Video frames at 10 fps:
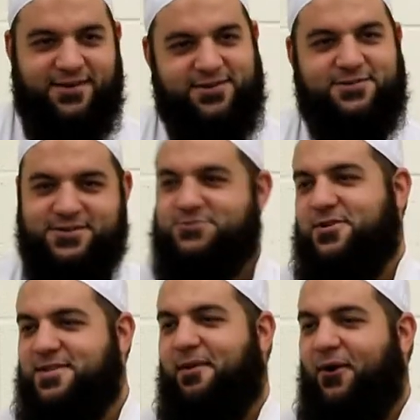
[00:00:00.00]
to
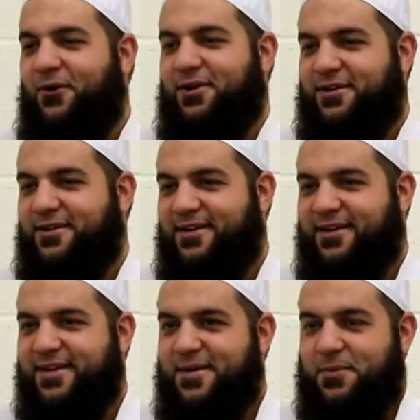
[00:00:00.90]
destroy the mahal
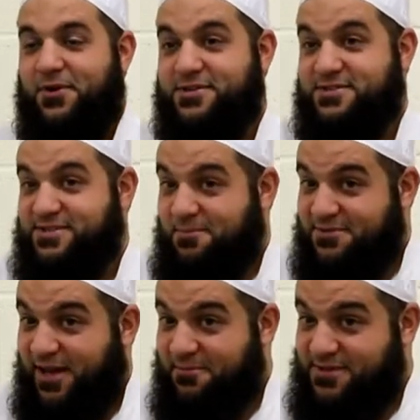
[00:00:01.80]
Because
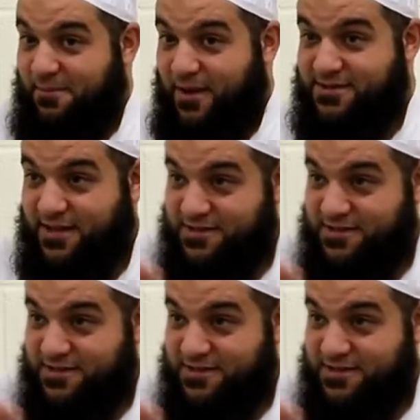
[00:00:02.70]
sometimes they may say,